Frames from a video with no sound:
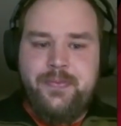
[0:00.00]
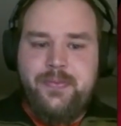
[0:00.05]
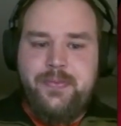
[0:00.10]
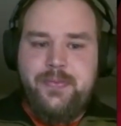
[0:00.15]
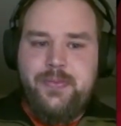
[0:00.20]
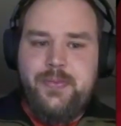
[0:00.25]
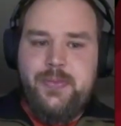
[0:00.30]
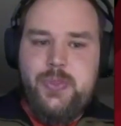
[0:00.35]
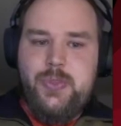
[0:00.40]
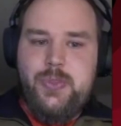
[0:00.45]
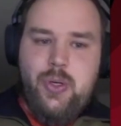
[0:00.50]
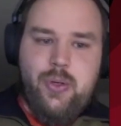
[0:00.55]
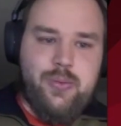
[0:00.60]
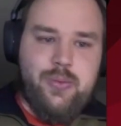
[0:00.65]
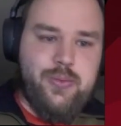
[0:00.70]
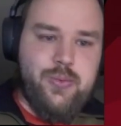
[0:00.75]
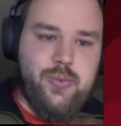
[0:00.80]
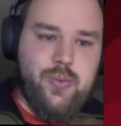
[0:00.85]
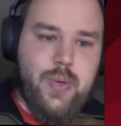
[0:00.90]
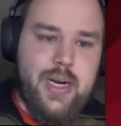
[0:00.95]
So
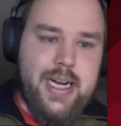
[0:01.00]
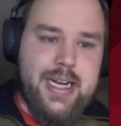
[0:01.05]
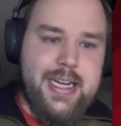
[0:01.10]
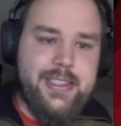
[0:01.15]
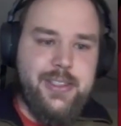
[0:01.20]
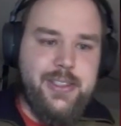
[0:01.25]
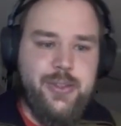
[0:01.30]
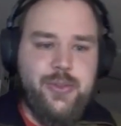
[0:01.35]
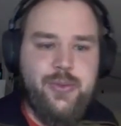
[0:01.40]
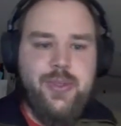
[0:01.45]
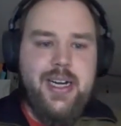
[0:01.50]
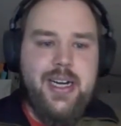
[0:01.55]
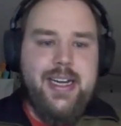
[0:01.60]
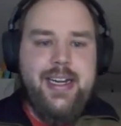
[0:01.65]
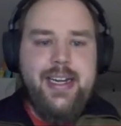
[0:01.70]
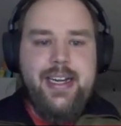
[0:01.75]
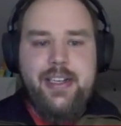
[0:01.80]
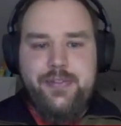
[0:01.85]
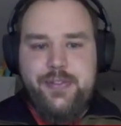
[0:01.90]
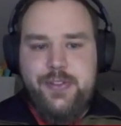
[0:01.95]
why do I
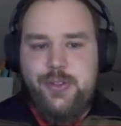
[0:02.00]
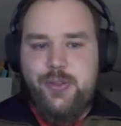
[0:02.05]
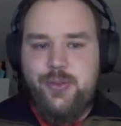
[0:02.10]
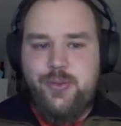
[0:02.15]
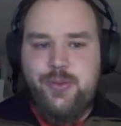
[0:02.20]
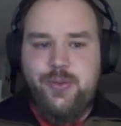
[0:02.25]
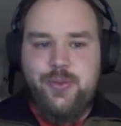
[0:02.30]
have to